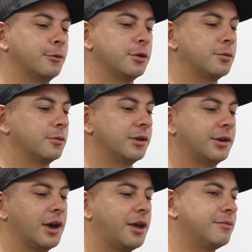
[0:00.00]
we
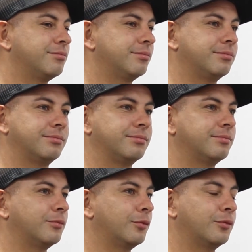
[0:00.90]

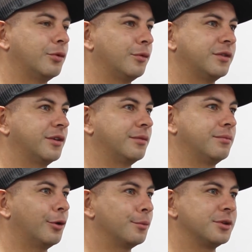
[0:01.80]
went to
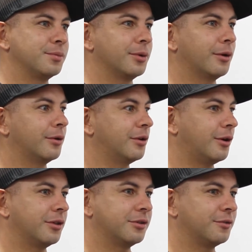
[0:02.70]
Home Depot and
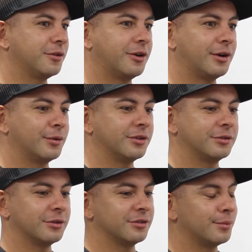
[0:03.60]
all the different hardware
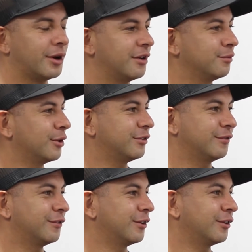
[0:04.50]
stores and bought as much
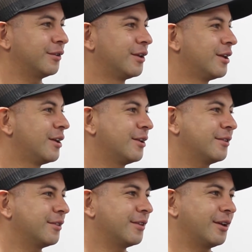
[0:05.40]
of the
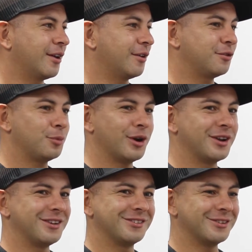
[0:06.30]
spray
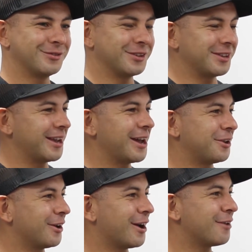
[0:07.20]
adhesive that they had
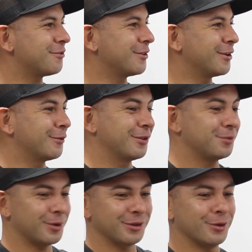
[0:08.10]
to offer, and we
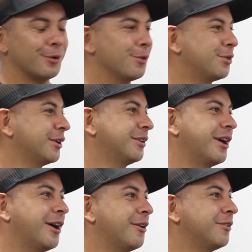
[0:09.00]
sprayed the whole thing
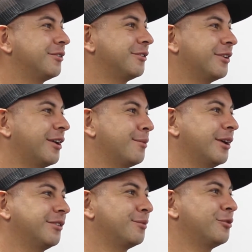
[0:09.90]
down to try to make some